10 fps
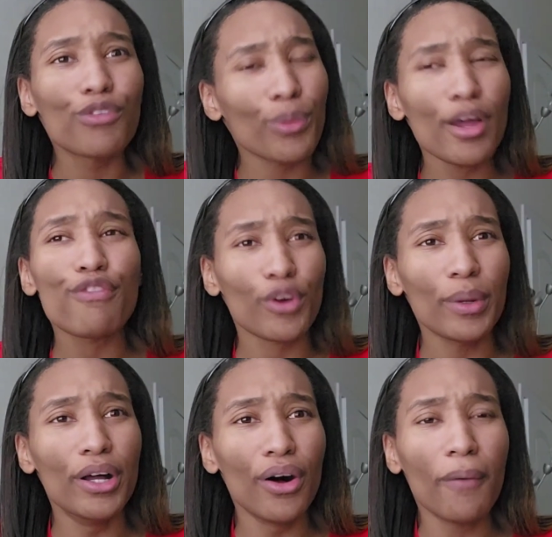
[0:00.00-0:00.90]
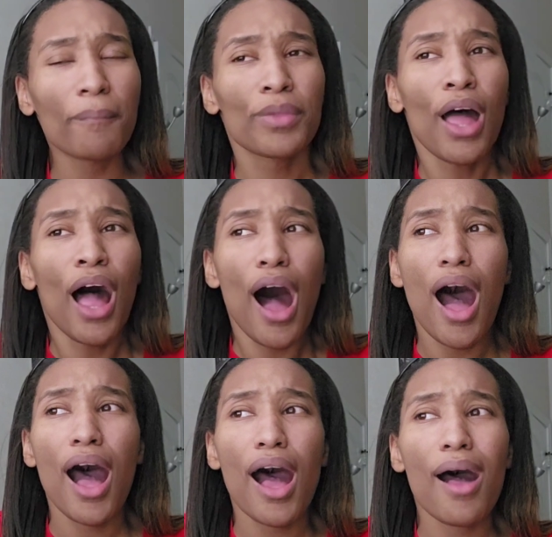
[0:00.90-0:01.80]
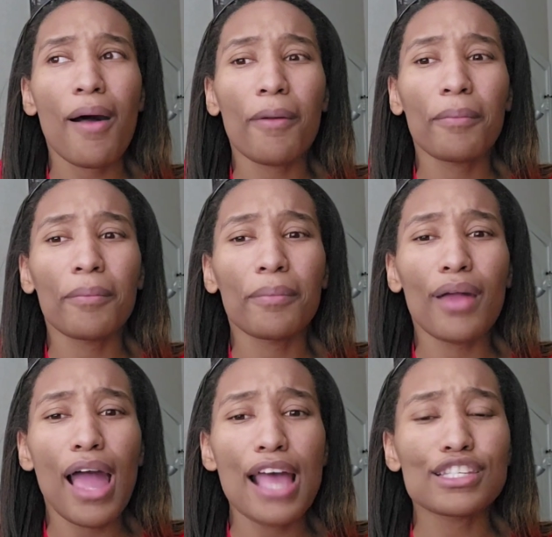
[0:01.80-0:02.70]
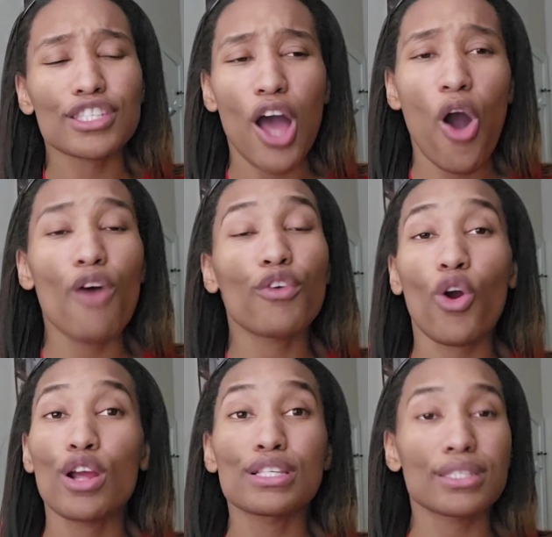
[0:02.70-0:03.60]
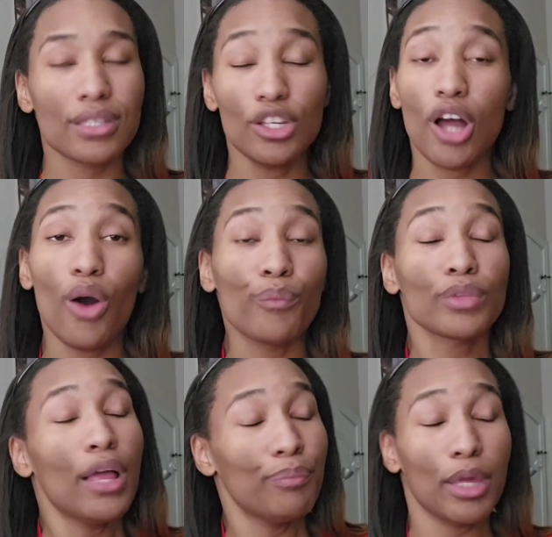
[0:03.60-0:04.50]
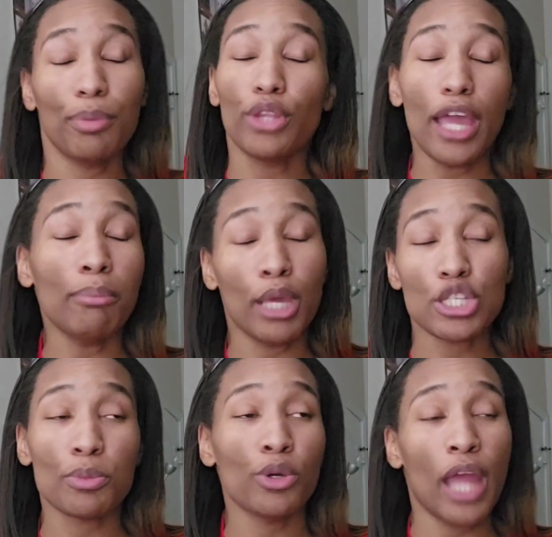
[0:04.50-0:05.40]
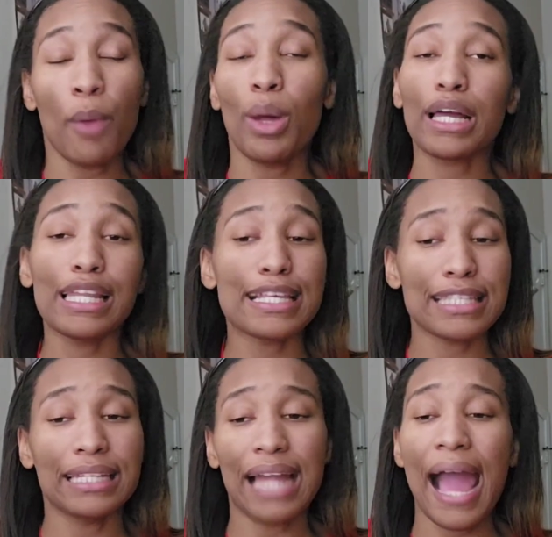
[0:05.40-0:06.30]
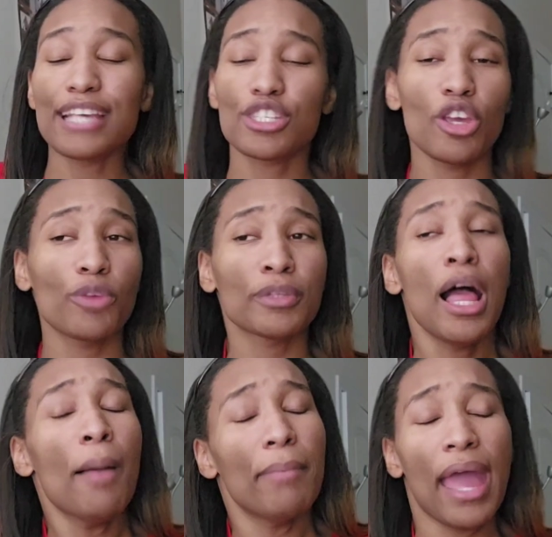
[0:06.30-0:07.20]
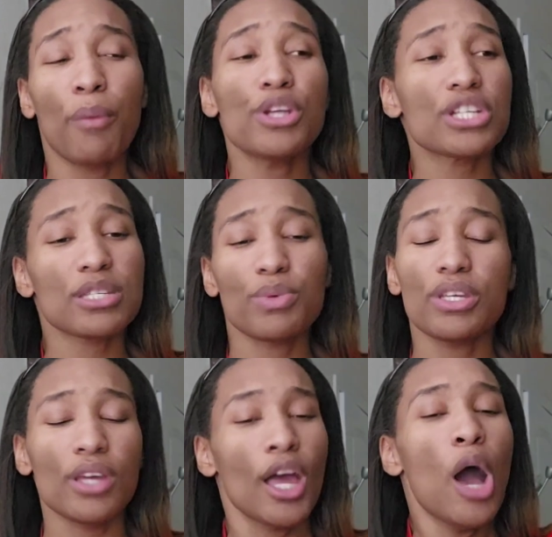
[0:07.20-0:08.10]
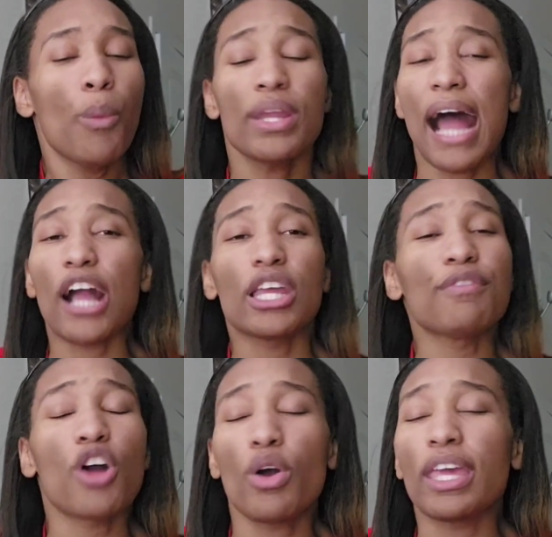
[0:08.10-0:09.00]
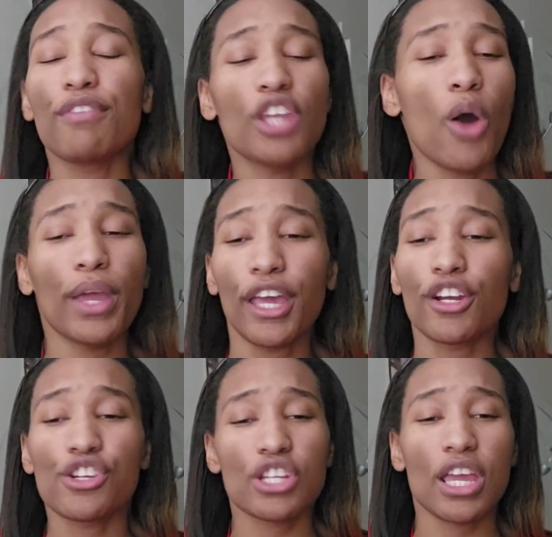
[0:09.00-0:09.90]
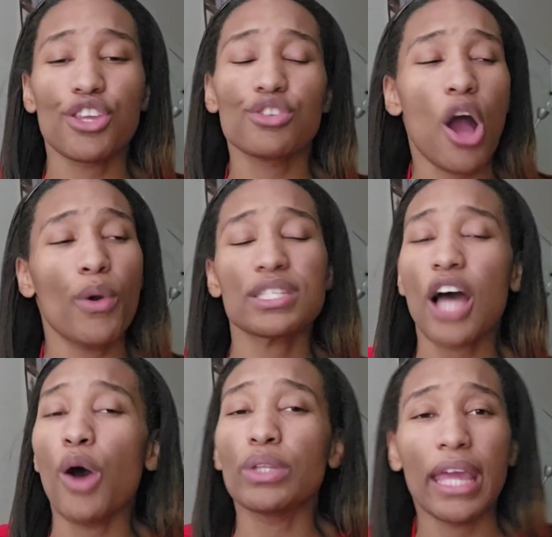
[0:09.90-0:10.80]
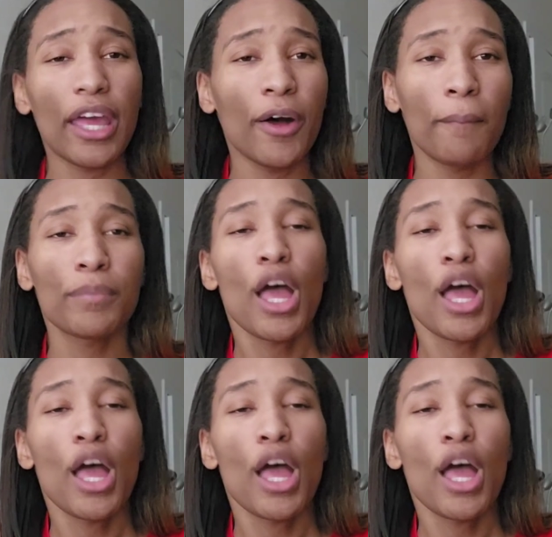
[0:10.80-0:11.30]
For real, for real. Um, and so of course, you know, people they miserable, they want clicks and likes, and man, we just we we not even gonna give it no energy, you know, it's on them.